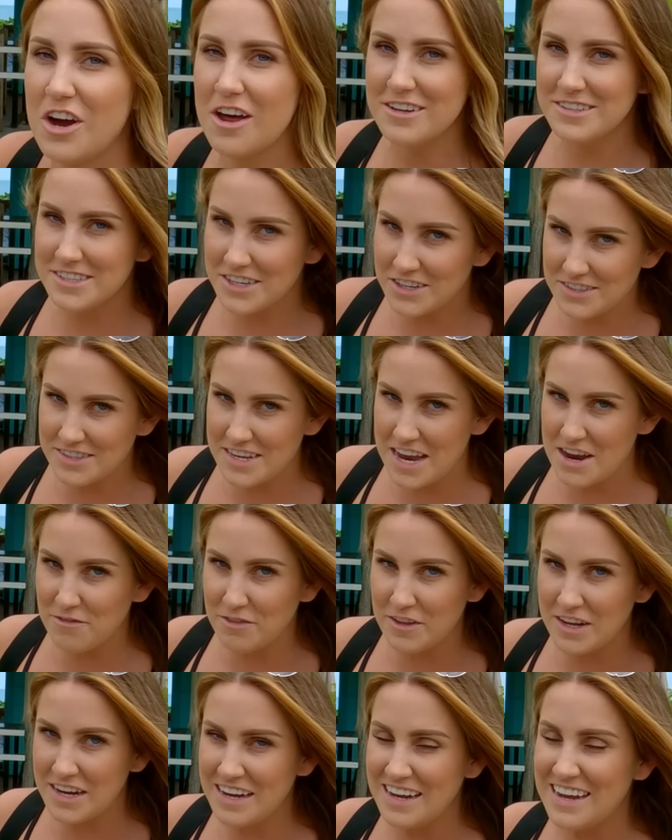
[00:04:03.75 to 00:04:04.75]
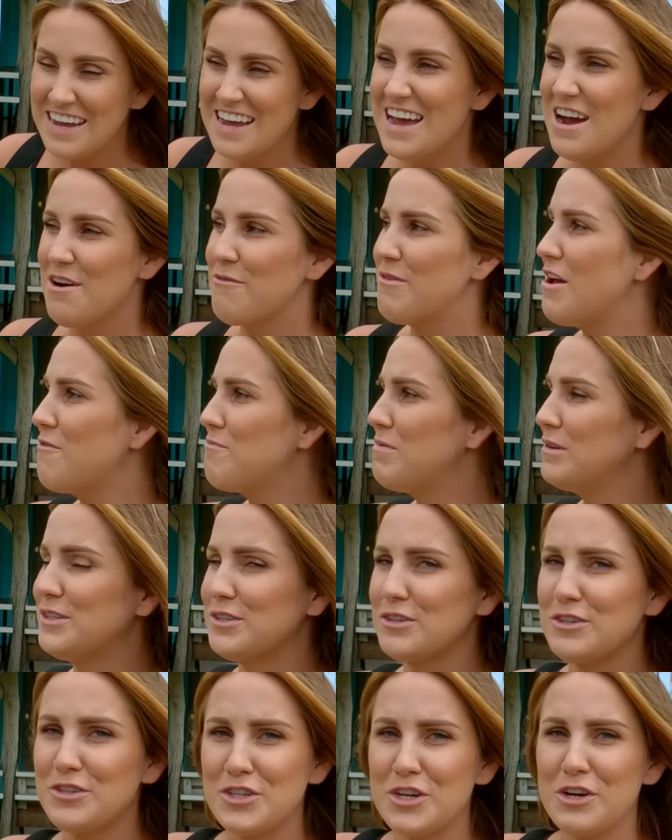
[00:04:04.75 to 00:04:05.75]
got us here safely. We have been
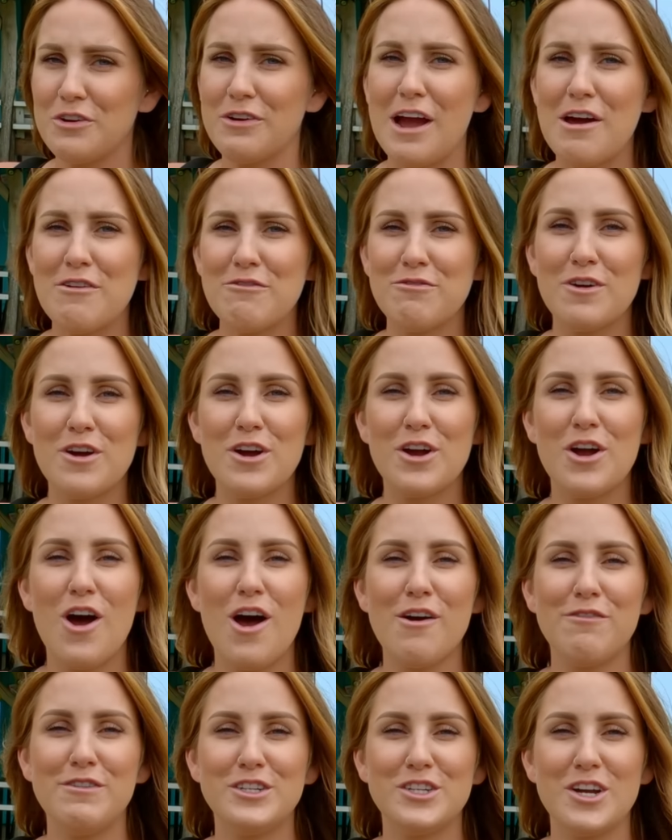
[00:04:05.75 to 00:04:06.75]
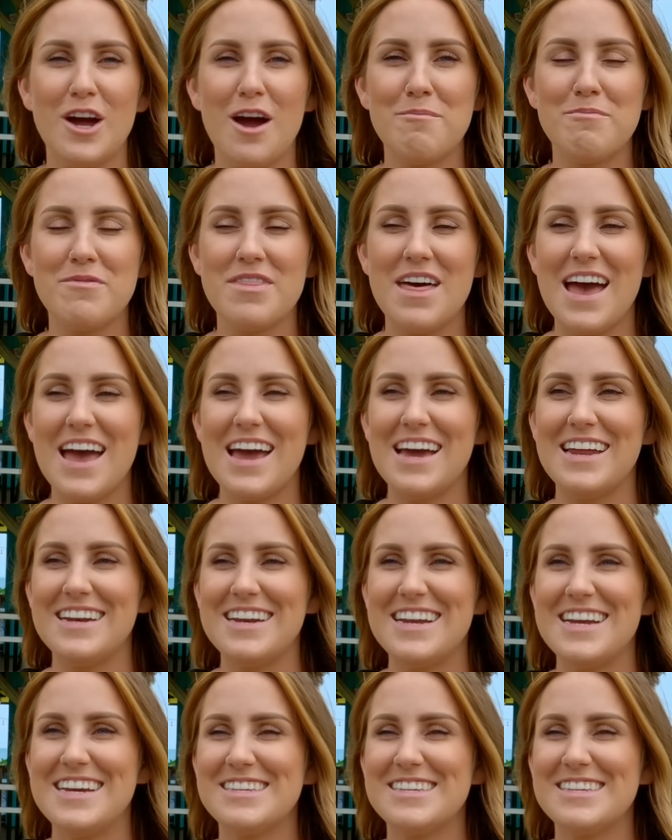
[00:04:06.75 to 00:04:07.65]
searching around for a coffee shop that